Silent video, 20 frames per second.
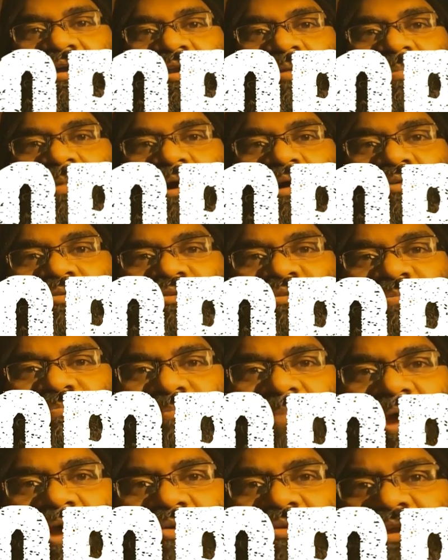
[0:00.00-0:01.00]
about
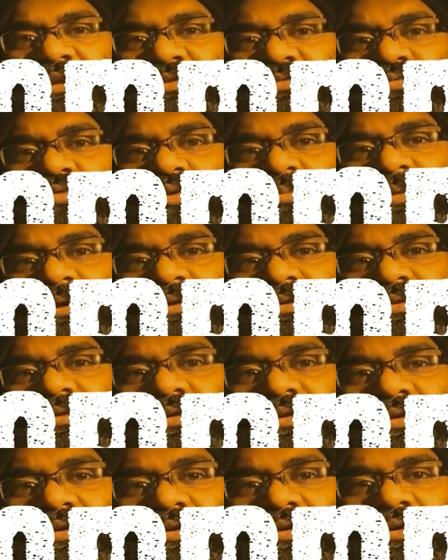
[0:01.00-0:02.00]
married women
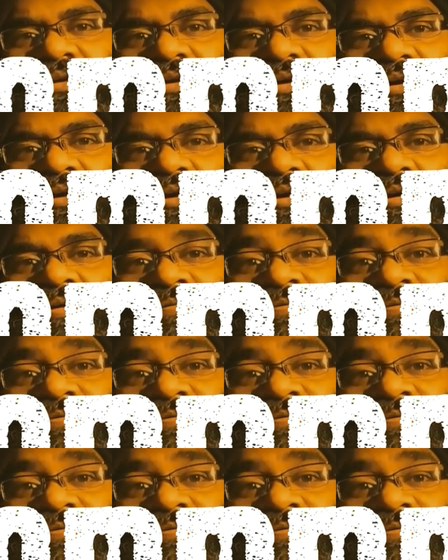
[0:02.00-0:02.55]
of